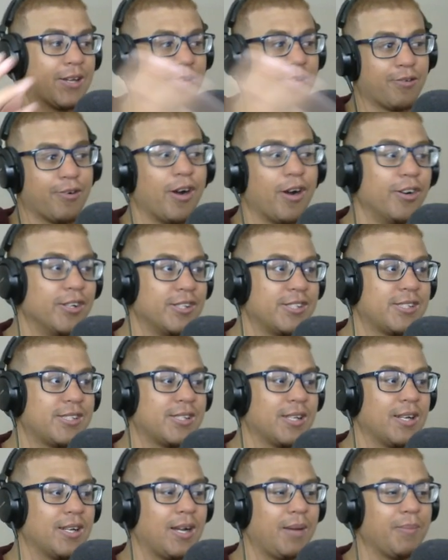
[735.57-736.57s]
Rose,
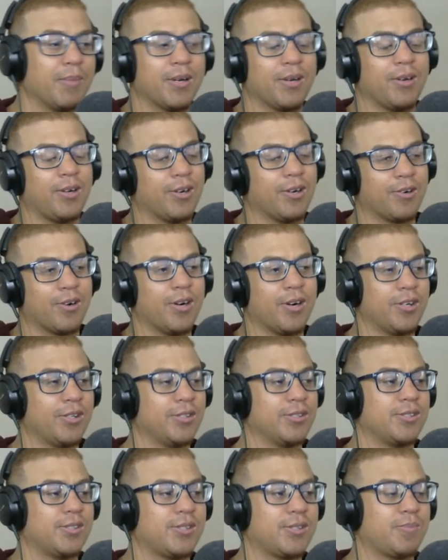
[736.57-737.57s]
I mean, not
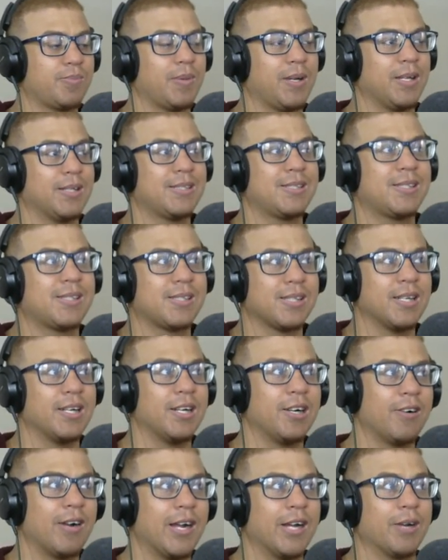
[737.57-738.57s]
Rose, but
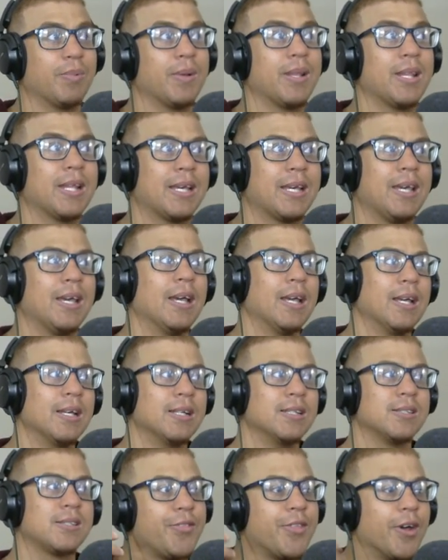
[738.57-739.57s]
Sinner, right? Where the king
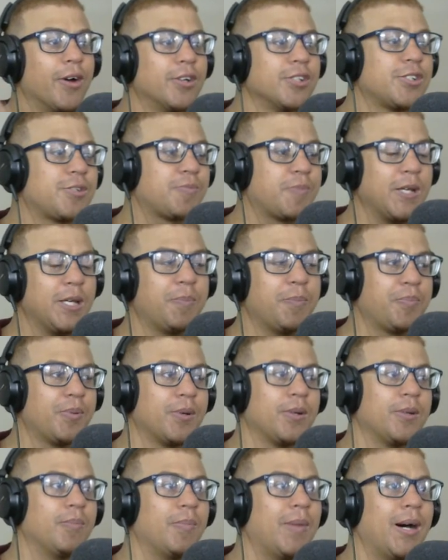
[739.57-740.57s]
is. Those
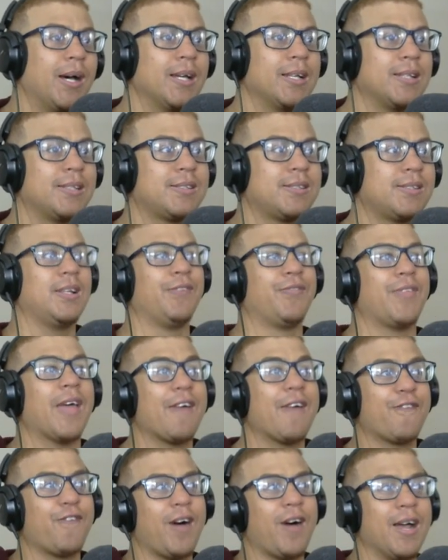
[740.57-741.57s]
people might, if
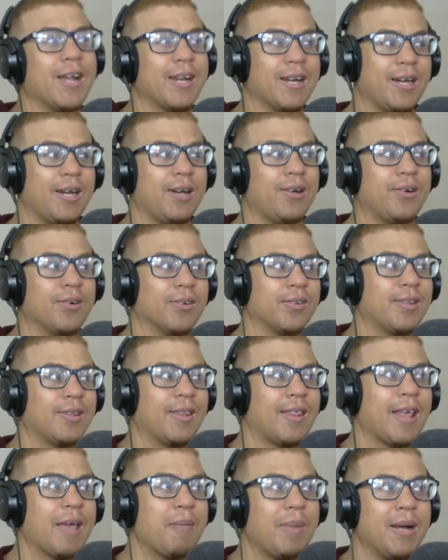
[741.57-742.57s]
they find out,
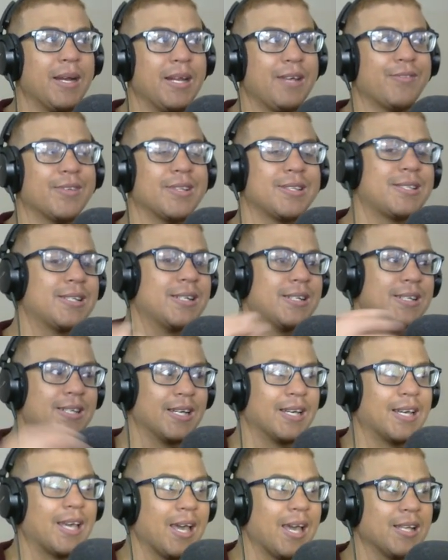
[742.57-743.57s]
they might even turn
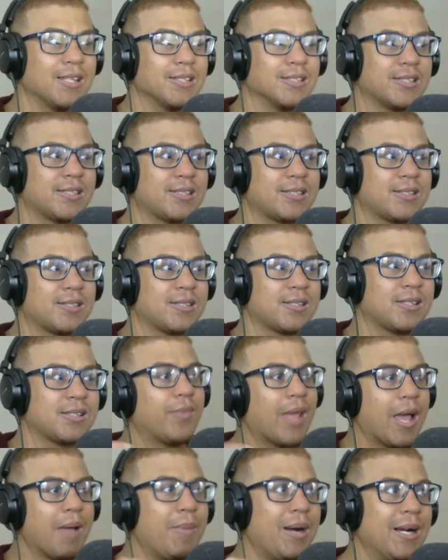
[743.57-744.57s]
against,
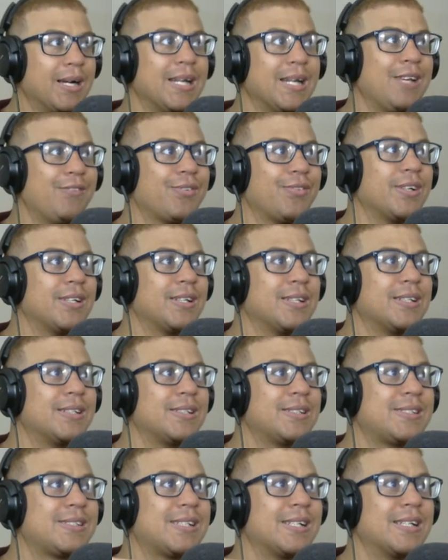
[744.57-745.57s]

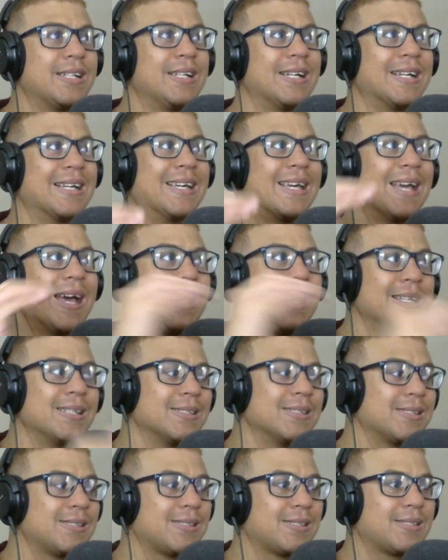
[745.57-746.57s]

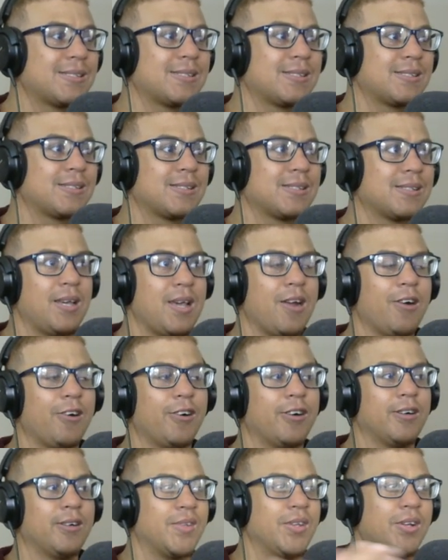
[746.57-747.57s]

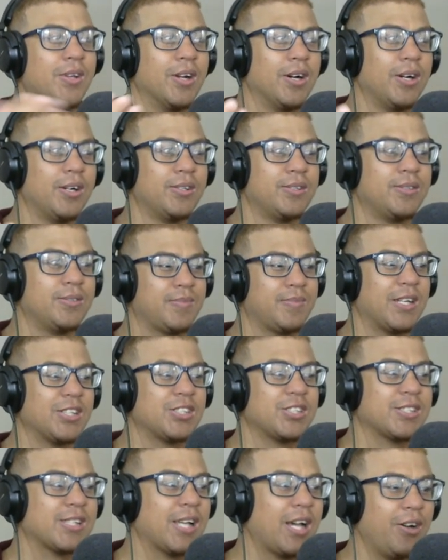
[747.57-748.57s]
Eren, you know? That's
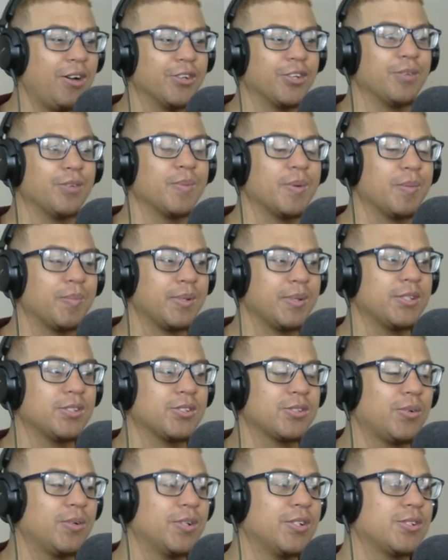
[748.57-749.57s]
just how human
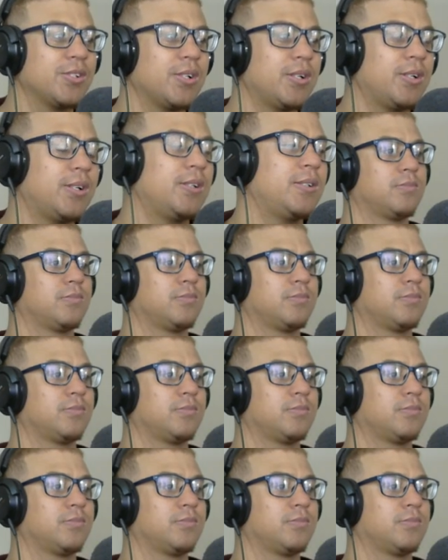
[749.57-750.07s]
beings always are.